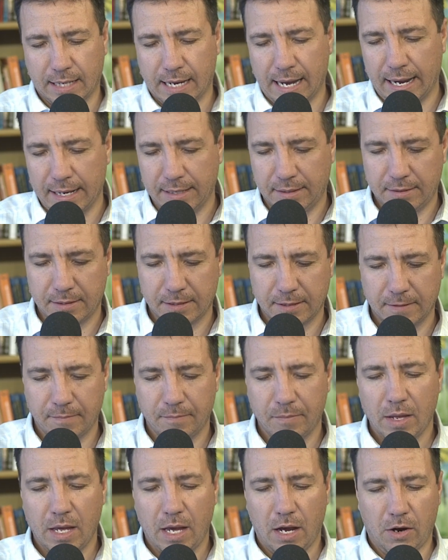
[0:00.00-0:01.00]
gate.
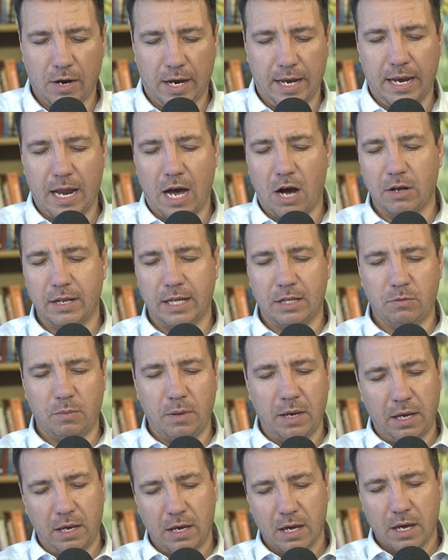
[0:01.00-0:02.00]
Okay, now that
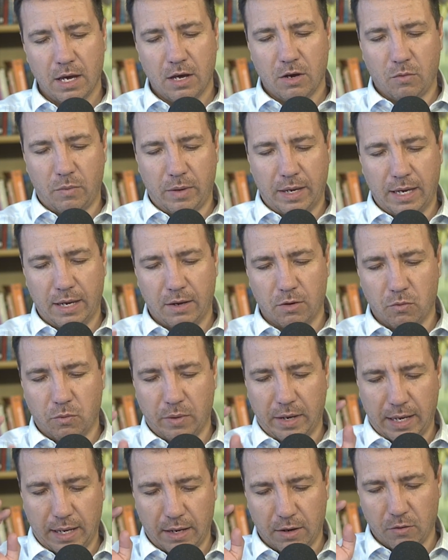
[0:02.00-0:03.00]
we
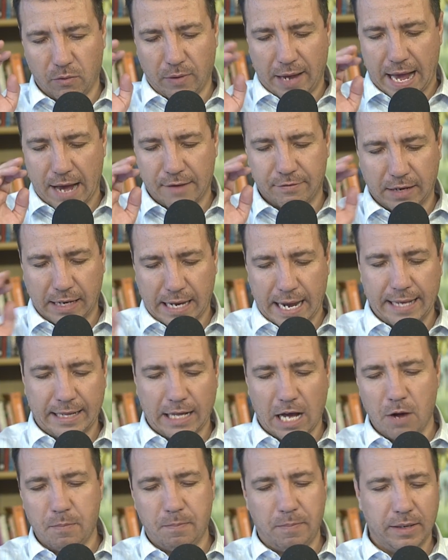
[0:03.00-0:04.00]
have a gate
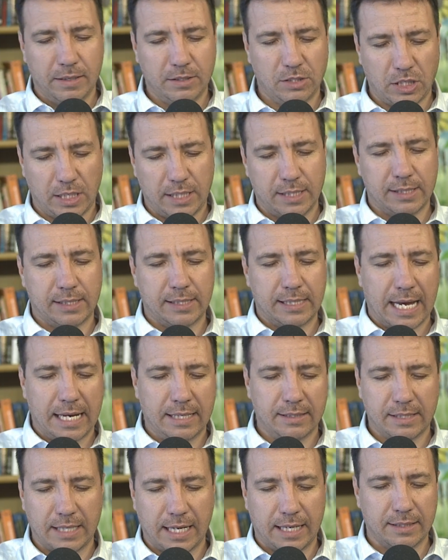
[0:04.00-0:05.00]
open, Jesus
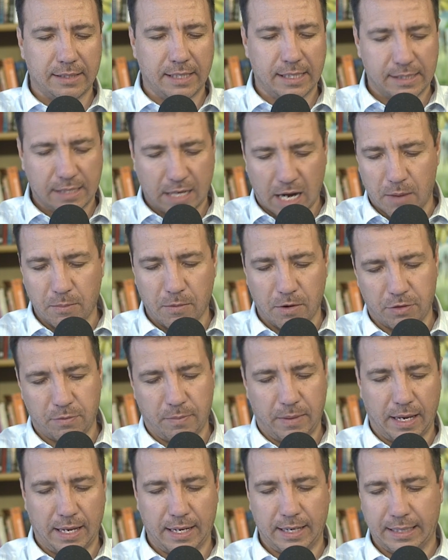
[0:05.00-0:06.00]
stands there and says, come with
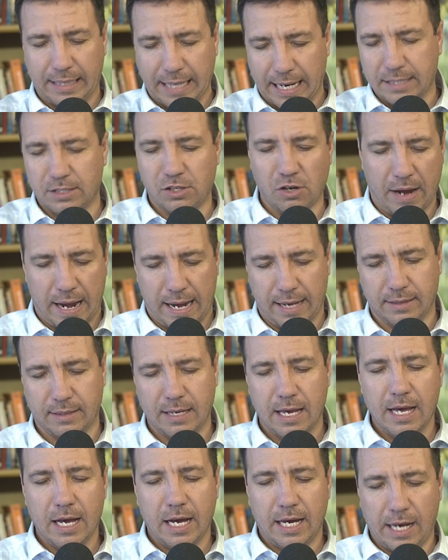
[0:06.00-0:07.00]
me. And he takes your hand
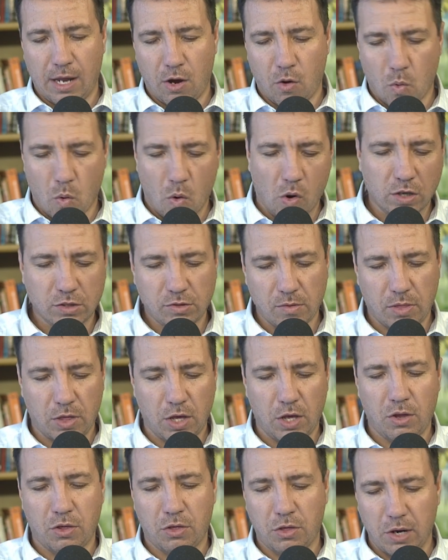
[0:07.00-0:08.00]
and he walks with
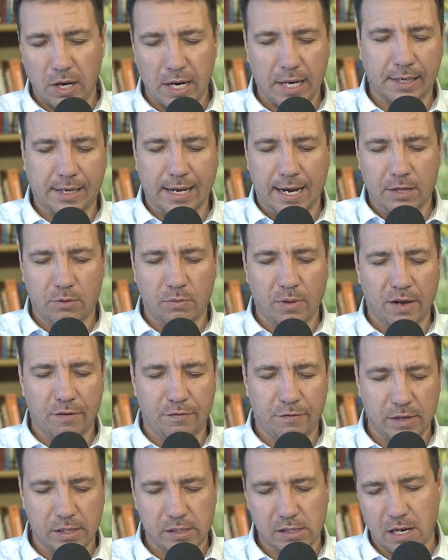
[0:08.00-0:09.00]
you through the gateway of
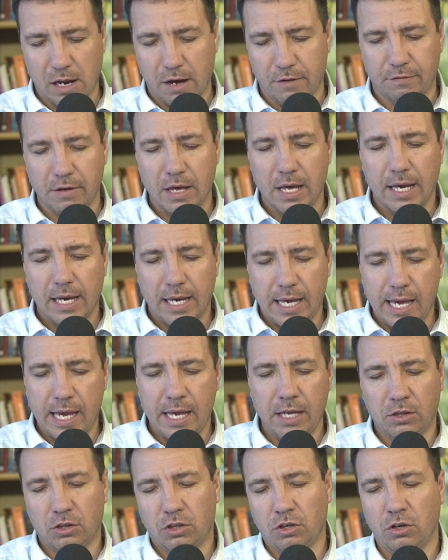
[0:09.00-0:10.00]
first love
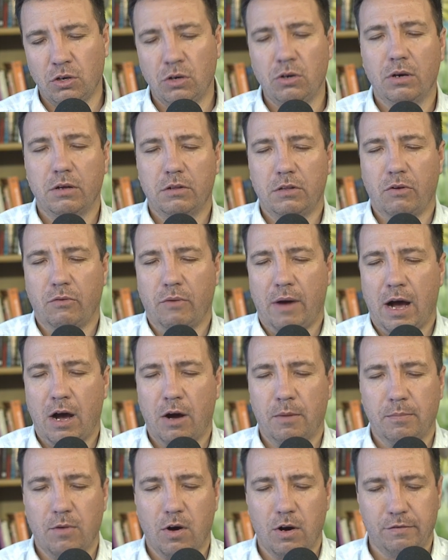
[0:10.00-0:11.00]
into the
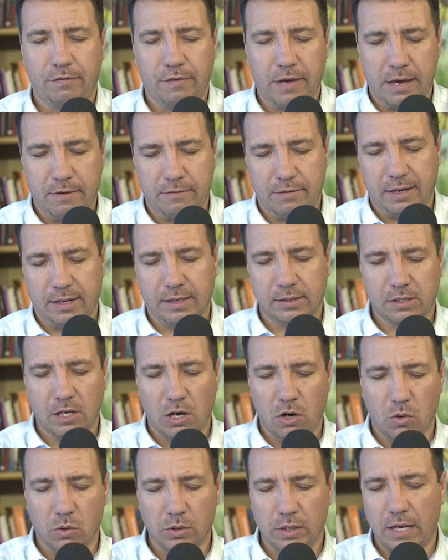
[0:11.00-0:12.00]
realm of heaven. And so,
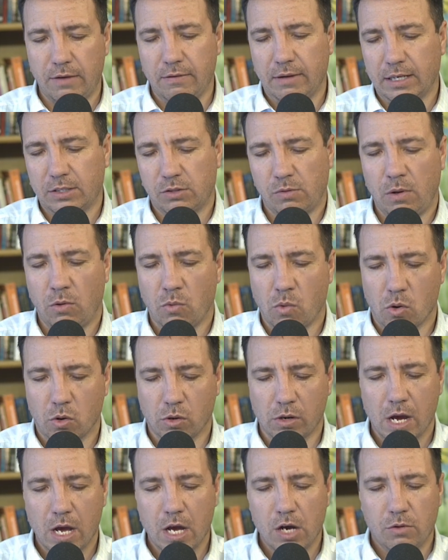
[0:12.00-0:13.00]
Lord, even as we
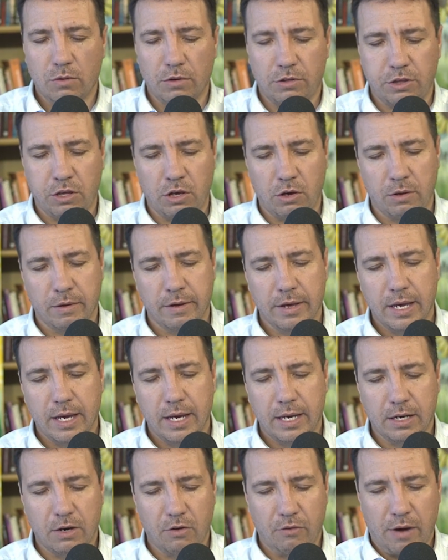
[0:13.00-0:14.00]
walk with you
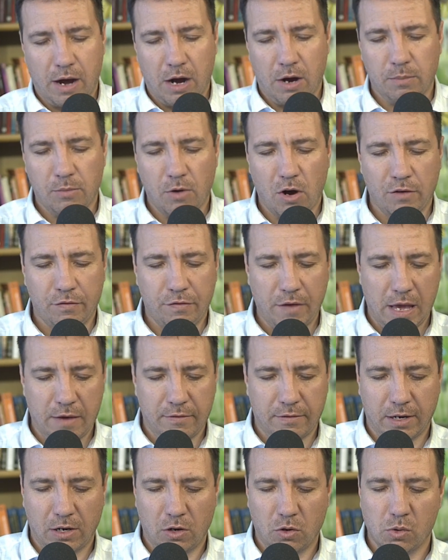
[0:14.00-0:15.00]
in the realm of
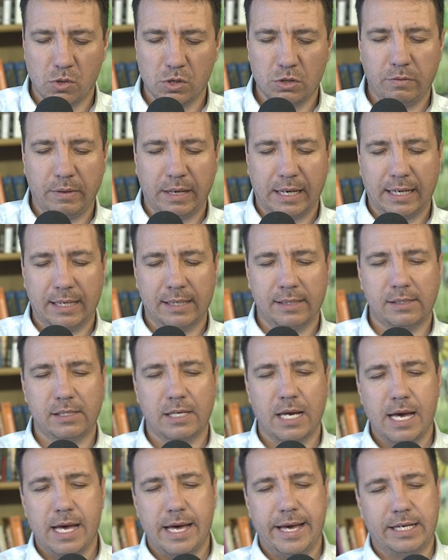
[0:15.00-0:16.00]
heaven, Lord, we can just
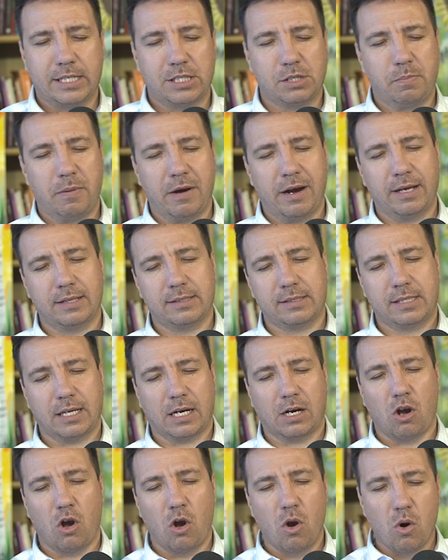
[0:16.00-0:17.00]
experience the
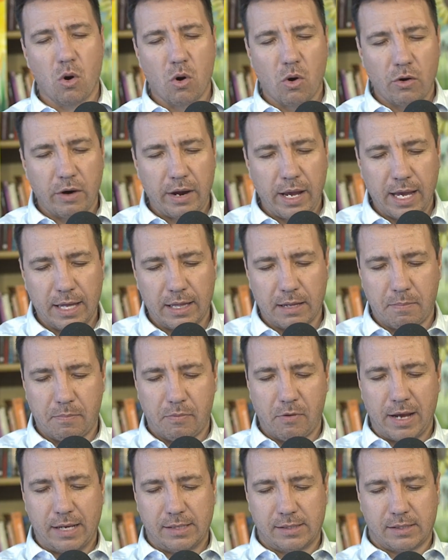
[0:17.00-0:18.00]
glory and the
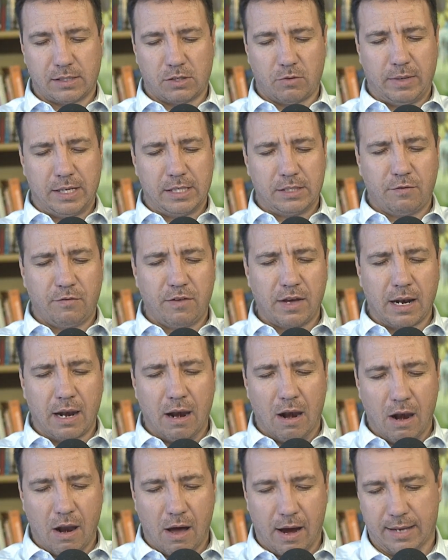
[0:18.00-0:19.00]
presence, and we just feel
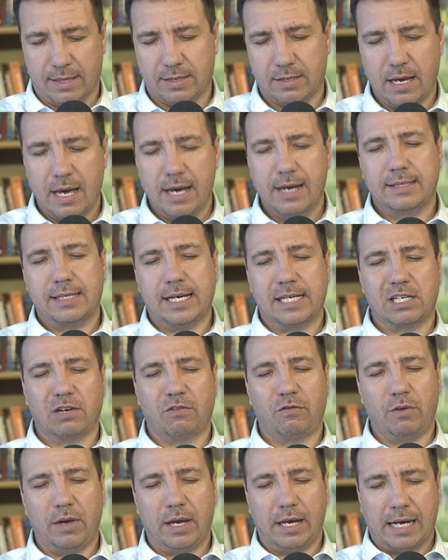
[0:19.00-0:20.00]
light. It's as
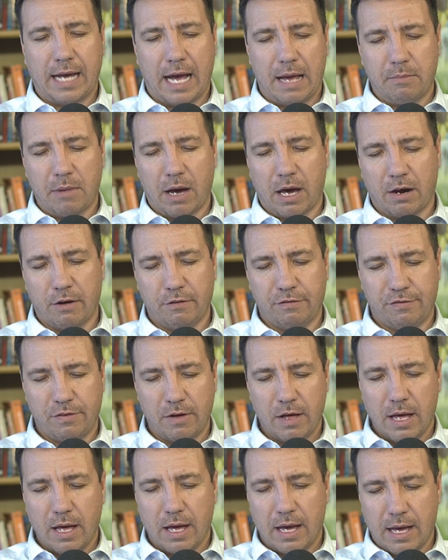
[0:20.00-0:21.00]
if we came out of
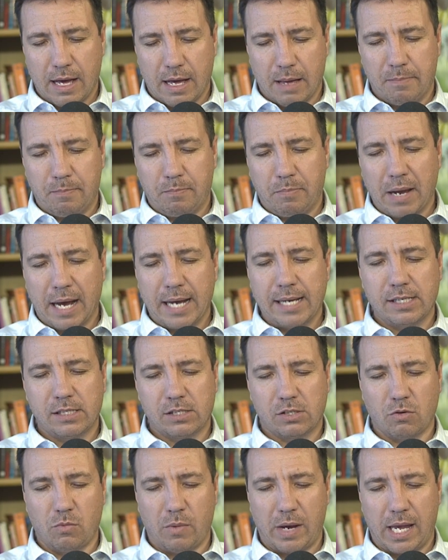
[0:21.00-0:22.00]
a
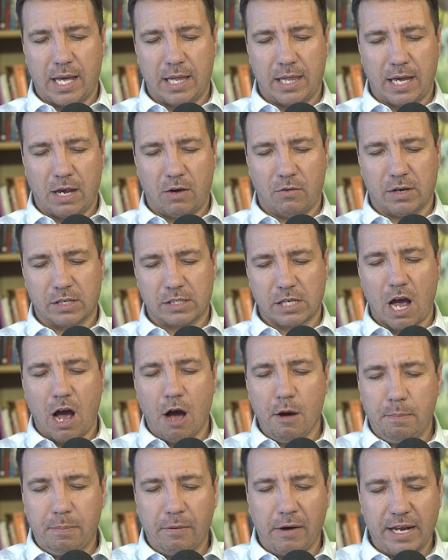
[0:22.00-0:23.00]
place where there was
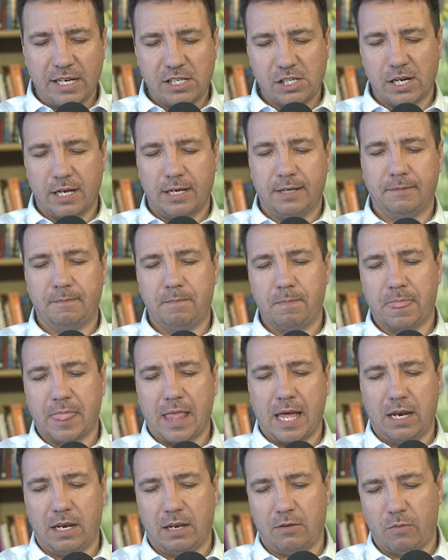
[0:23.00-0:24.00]
oppression
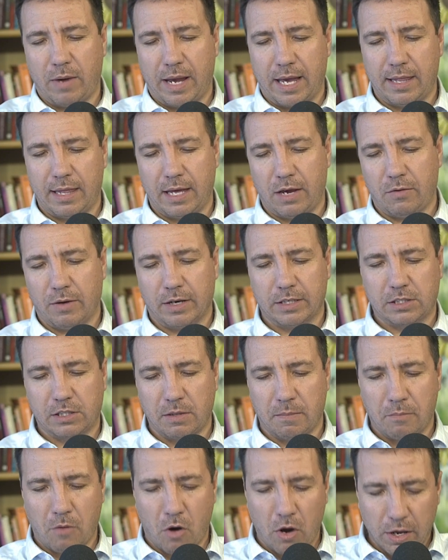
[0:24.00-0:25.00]
and where there was
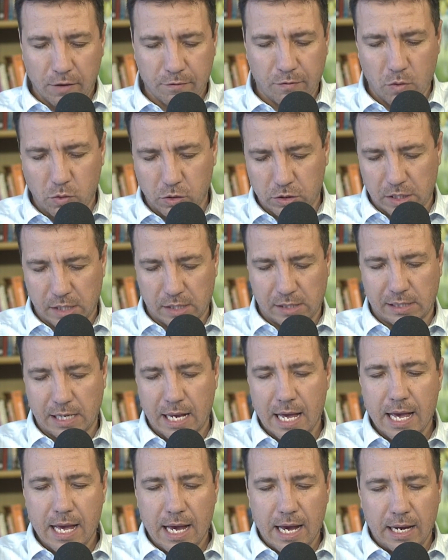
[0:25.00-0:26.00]
demonic forces,
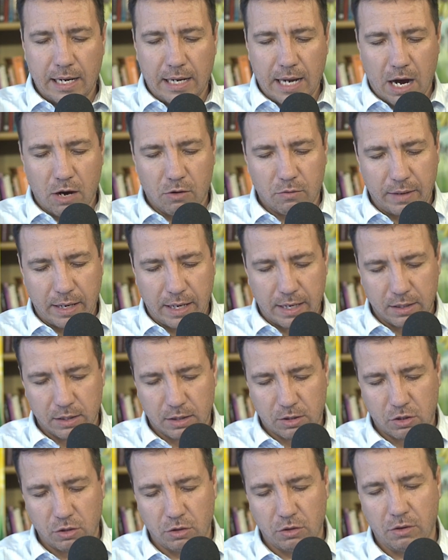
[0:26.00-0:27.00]
and now we're
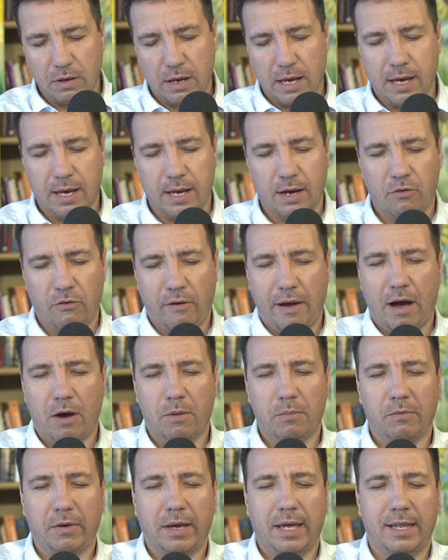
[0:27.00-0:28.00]
into a
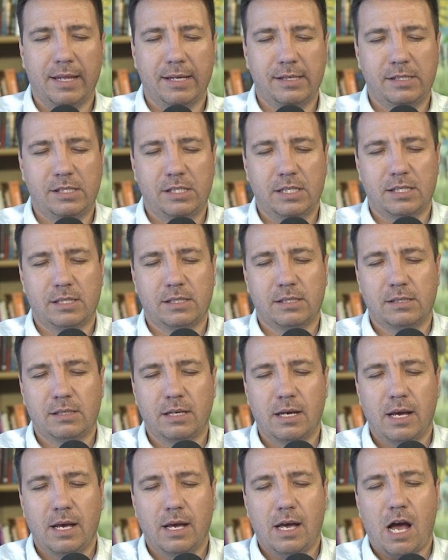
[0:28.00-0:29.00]
realm where there's just
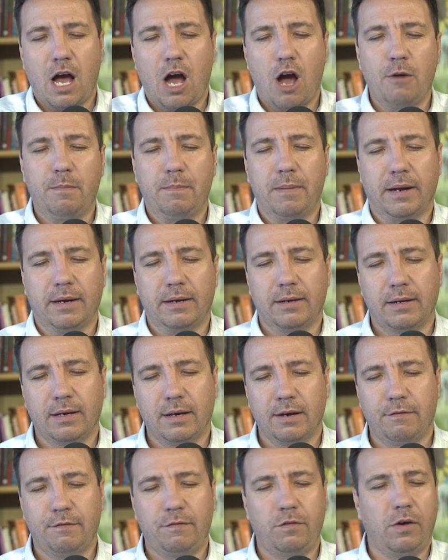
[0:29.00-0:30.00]
open
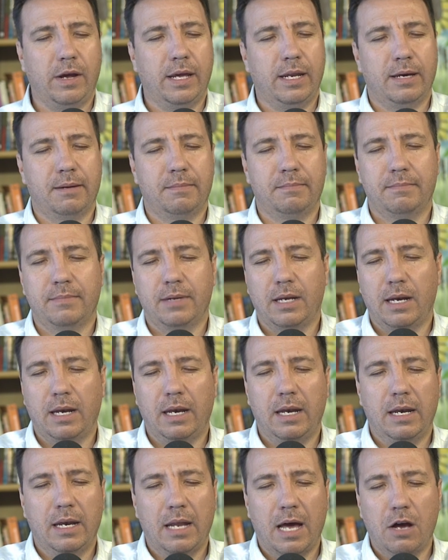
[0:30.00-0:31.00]
freedom,
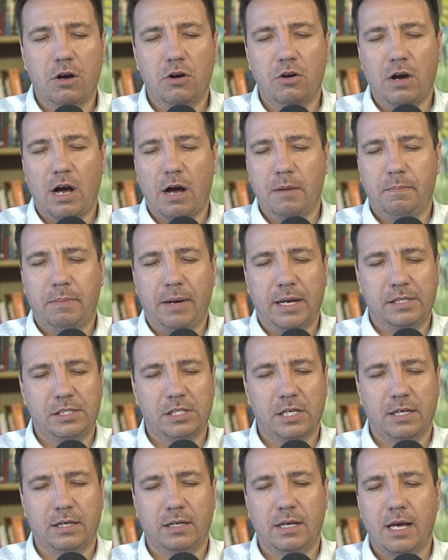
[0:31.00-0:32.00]
no
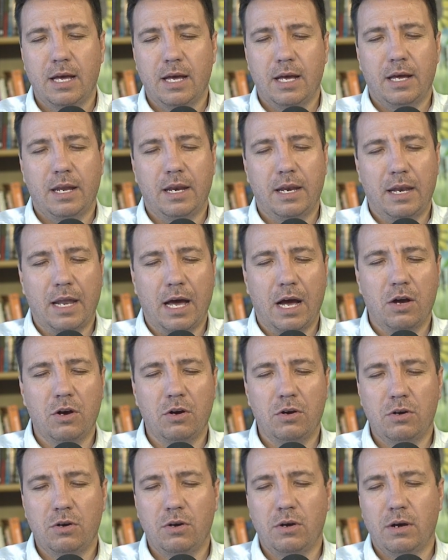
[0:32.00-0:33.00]
oppression,
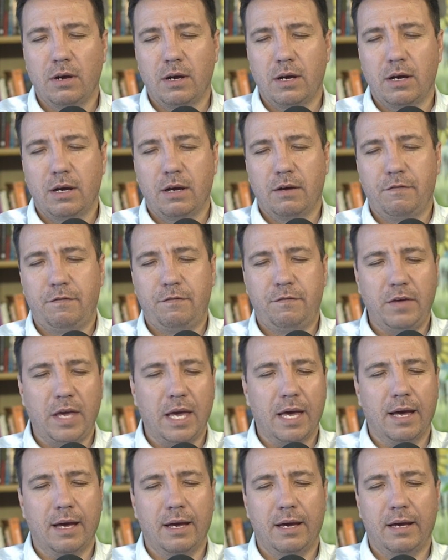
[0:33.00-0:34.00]
no
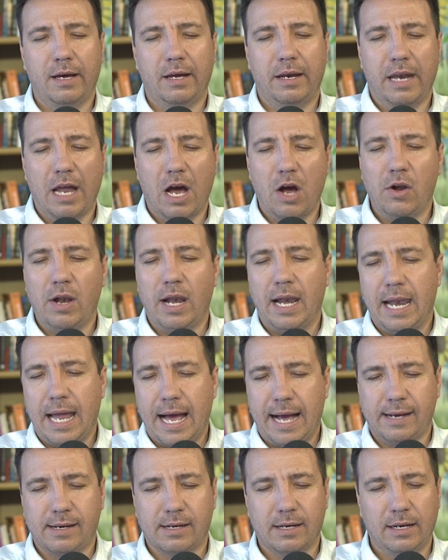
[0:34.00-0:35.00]
fear, no
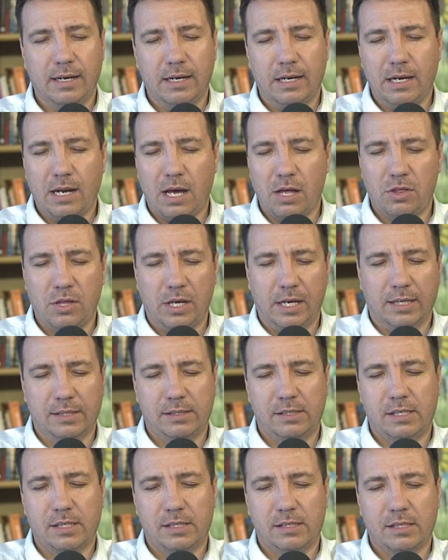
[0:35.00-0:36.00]
lack, nothing.
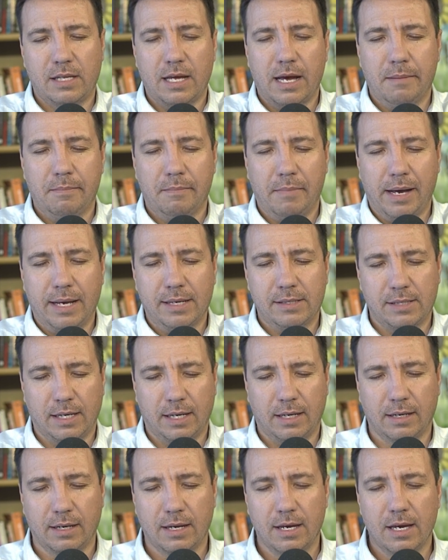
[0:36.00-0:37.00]
It's just
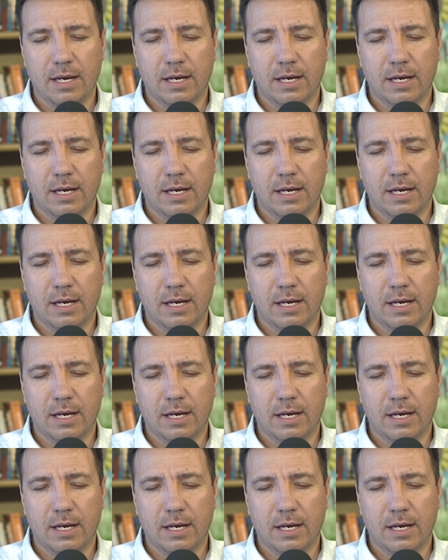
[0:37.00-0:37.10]
amazing.